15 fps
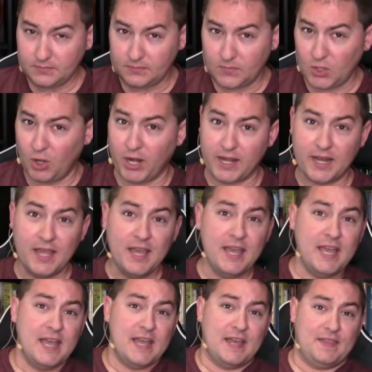All right,
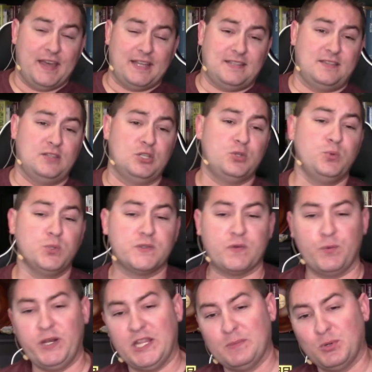that's the tools for
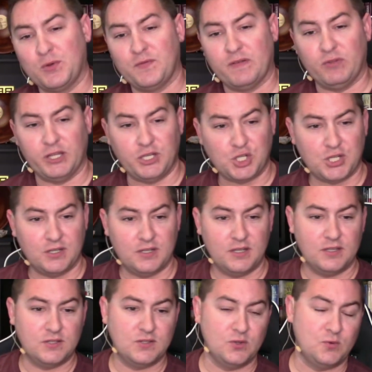reading the book of Revelation.
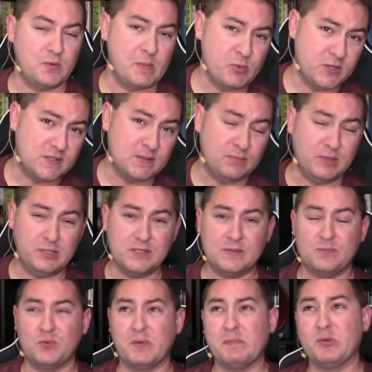So remember the symbolism,
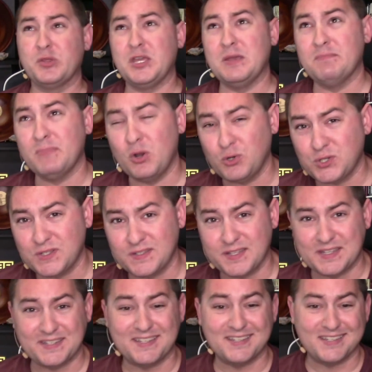remember the emotions
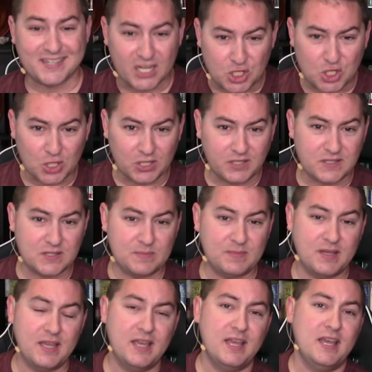and sensationalism,
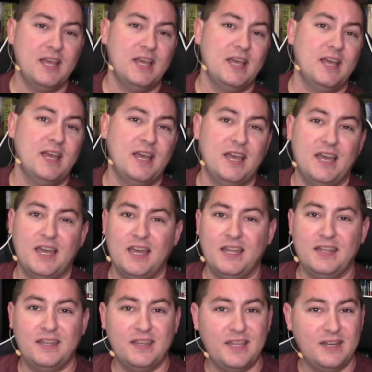
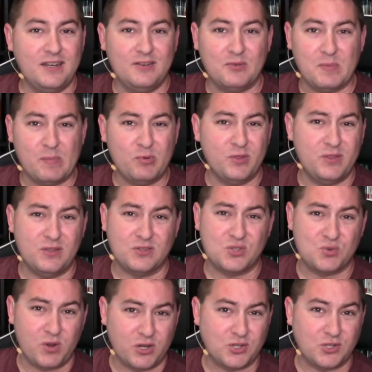and then remember the
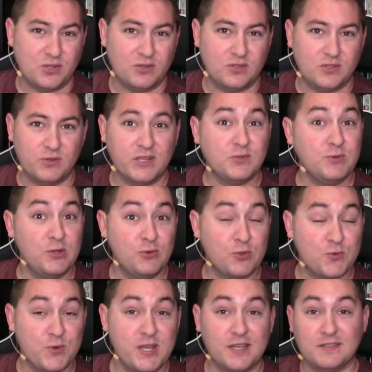structure. So I guess we can go with
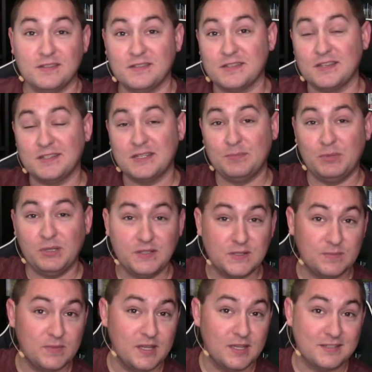3 S's:
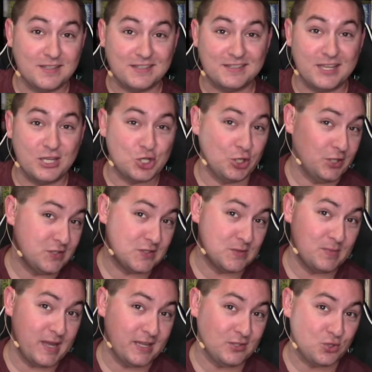symbolism, sensationalism,
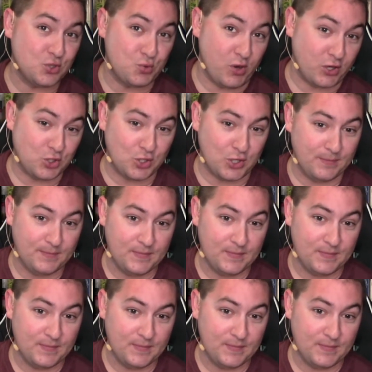and structure.